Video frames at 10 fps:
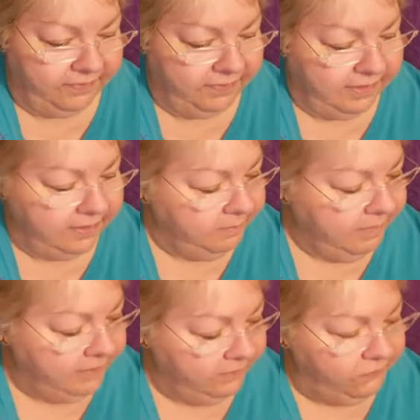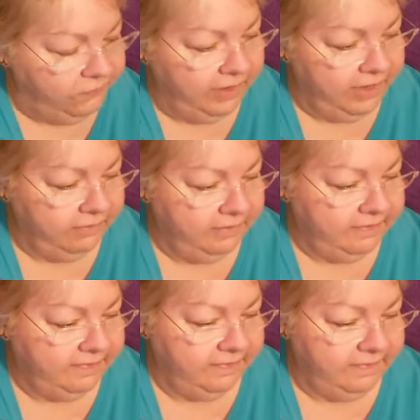than the men's
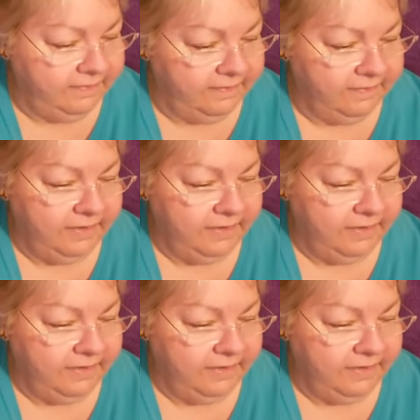fragrances.